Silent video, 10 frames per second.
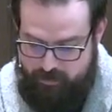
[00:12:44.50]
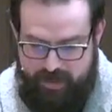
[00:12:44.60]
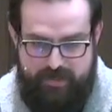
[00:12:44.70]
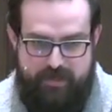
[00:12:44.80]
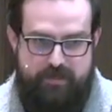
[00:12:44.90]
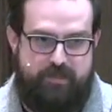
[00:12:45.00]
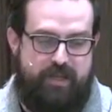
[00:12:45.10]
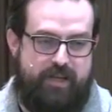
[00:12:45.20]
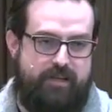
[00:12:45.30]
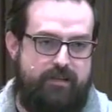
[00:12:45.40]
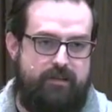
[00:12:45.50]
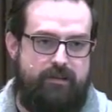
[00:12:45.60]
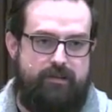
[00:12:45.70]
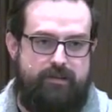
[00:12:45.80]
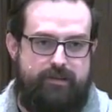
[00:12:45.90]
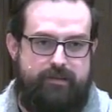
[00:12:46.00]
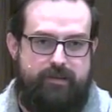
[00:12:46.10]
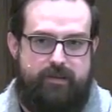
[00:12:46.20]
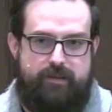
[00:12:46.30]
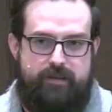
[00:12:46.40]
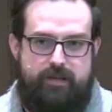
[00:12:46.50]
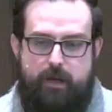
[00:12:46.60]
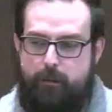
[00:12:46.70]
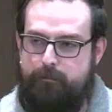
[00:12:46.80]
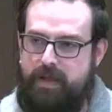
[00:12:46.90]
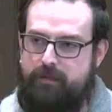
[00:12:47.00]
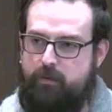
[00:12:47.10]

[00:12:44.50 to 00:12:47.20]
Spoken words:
ideas like maybe